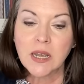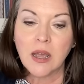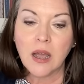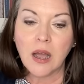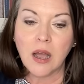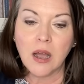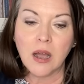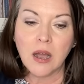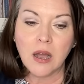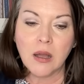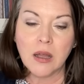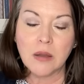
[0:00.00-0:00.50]

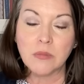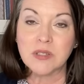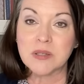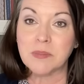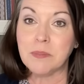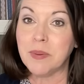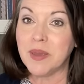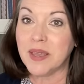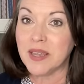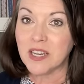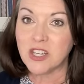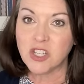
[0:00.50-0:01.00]
Uh, it was
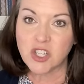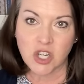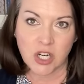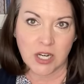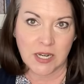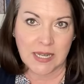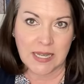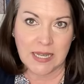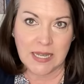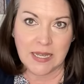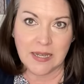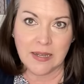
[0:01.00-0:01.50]
big and
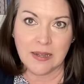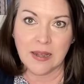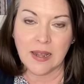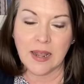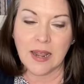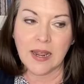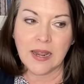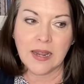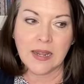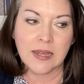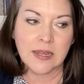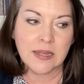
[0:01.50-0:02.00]
chunky,
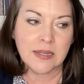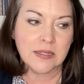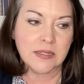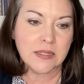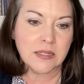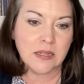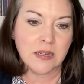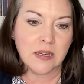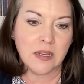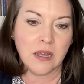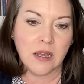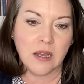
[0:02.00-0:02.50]
and
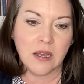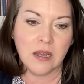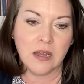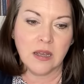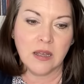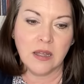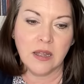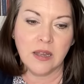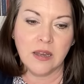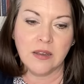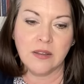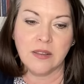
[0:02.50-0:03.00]
uh,
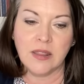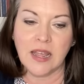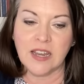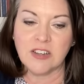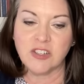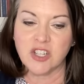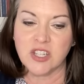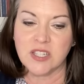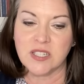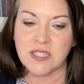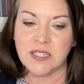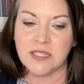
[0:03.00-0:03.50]
it, I
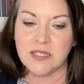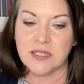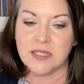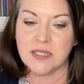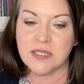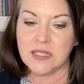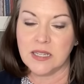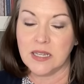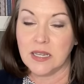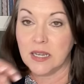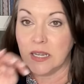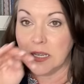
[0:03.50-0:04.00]
just didn't
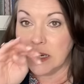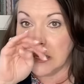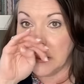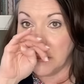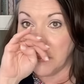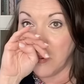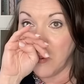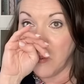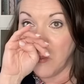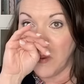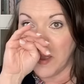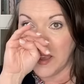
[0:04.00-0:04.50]
see any
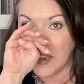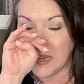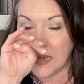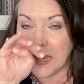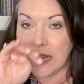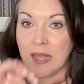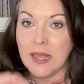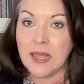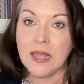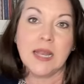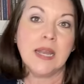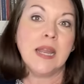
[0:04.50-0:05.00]
point
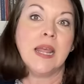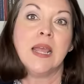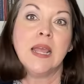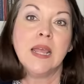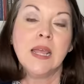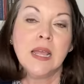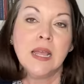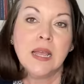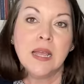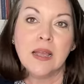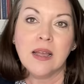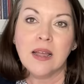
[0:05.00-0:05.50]
in,
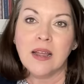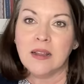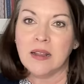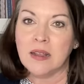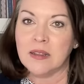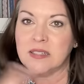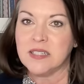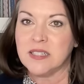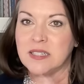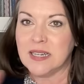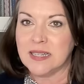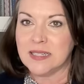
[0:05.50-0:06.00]

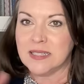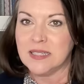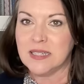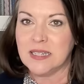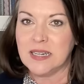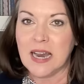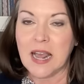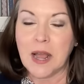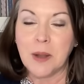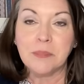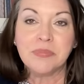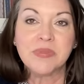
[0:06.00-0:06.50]
it's dusty
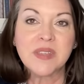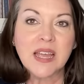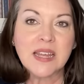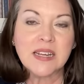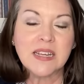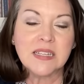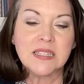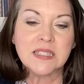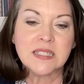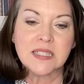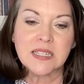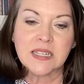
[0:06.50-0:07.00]
now. I
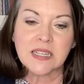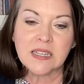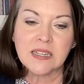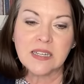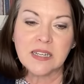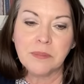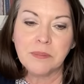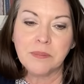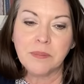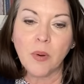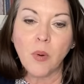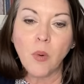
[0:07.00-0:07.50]
didn't see
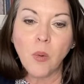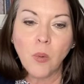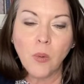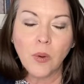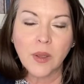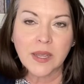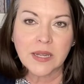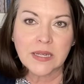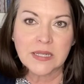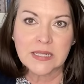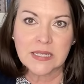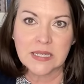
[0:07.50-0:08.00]
any
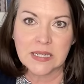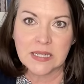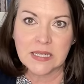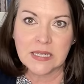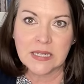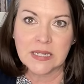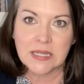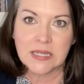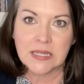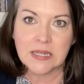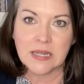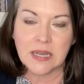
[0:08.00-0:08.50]
point
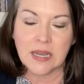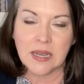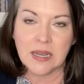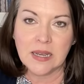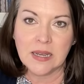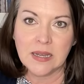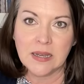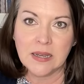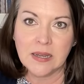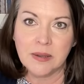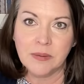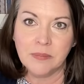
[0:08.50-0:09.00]
in
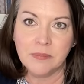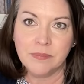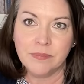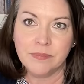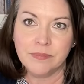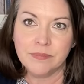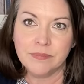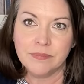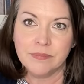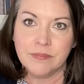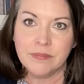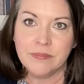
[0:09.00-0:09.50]
um,
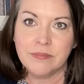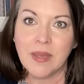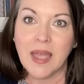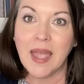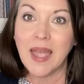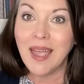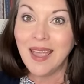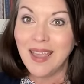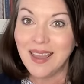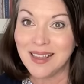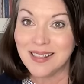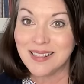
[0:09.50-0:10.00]

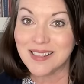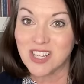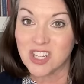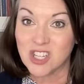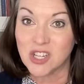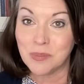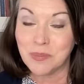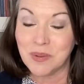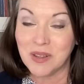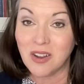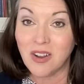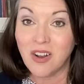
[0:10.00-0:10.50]
paying the
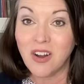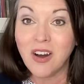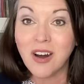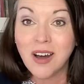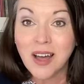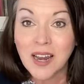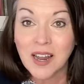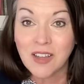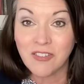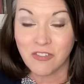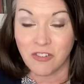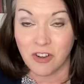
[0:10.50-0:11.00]
shipping
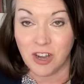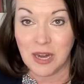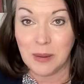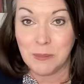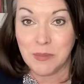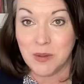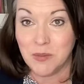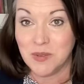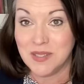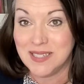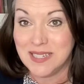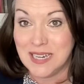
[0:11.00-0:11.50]
on a frame
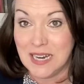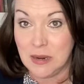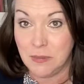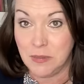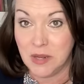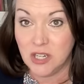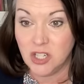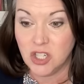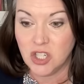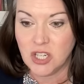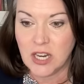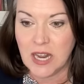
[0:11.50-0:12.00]
that was
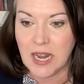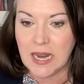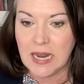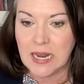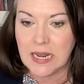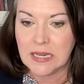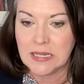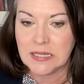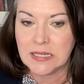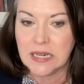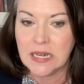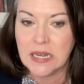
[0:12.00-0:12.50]
damaged,
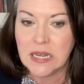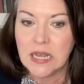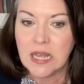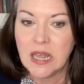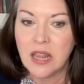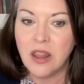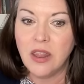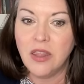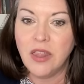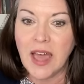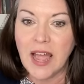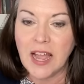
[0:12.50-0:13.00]
and
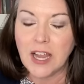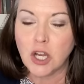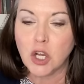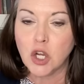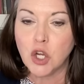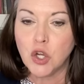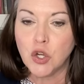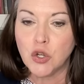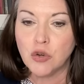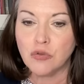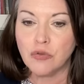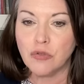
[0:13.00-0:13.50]
that
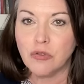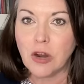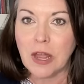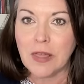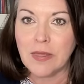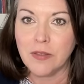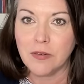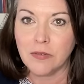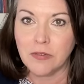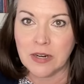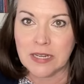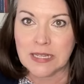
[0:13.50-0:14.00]
could run
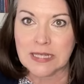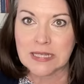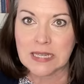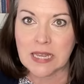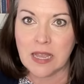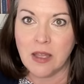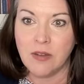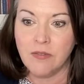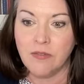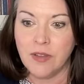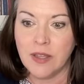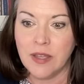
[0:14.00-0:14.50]
the risk
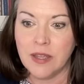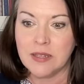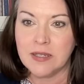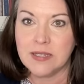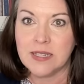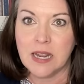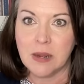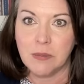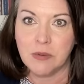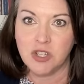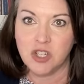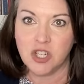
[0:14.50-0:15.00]
of it
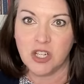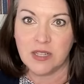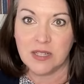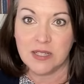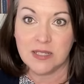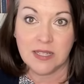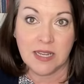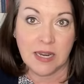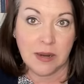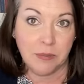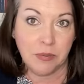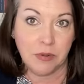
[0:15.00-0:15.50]
damaging the
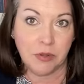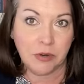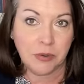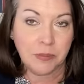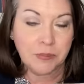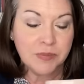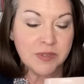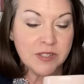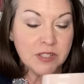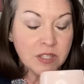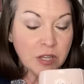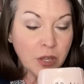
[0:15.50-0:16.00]
sampler.
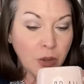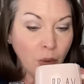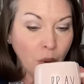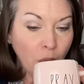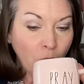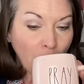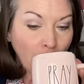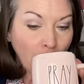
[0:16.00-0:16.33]
So